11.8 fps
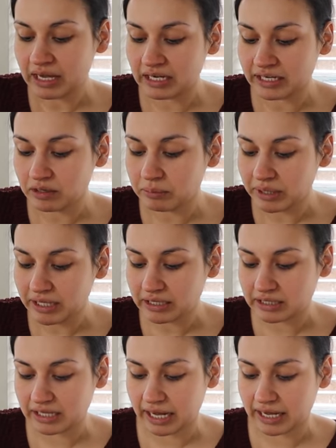a little
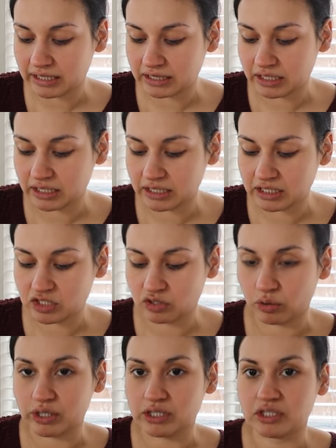bit that the
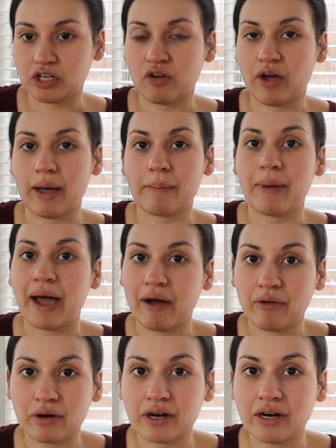stores don't have
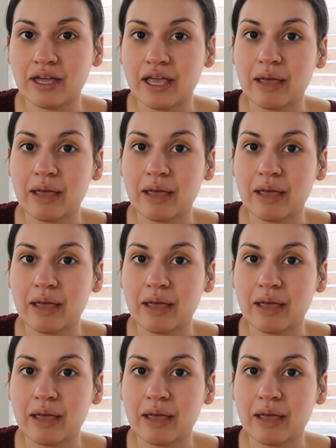power,